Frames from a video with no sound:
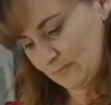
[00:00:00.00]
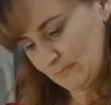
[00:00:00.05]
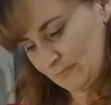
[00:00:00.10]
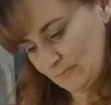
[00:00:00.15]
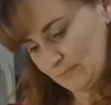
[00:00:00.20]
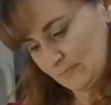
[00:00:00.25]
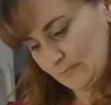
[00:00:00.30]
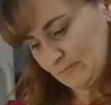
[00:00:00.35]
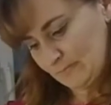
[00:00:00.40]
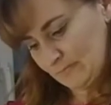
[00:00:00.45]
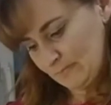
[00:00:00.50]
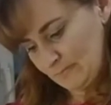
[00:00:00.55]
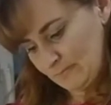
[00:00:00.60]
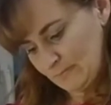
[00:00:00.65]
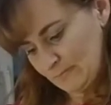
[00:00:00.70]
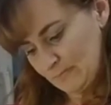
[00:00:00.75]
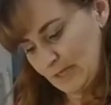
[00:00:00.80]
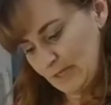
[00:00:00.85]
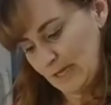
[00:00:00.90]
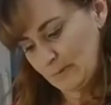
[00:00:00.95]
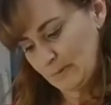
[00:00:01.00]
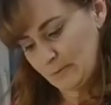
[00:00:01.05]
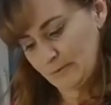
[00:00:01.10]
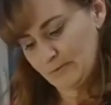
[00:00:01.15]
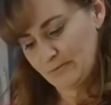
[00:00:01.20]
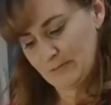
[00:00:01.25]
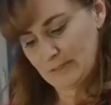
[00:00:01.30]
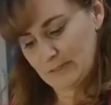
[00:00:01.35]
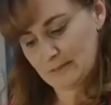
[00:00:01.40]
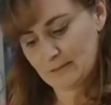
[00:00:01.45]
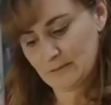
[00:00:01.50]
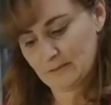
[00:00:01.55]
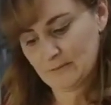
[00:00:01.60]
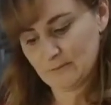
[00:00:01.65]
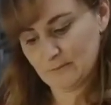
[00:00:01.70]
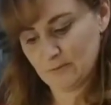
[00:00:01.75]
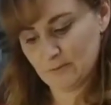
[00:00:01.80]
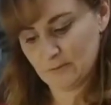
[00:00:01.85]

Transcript: perfectly clean, and that's okay.